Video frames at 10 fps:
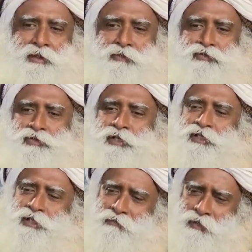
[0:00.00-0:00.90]
If you say
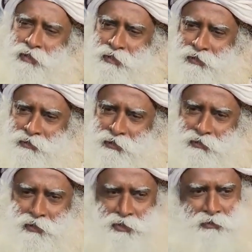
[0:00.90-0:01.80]
Shiva, they'll
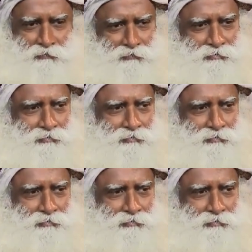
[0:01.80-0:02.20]
say Shiv.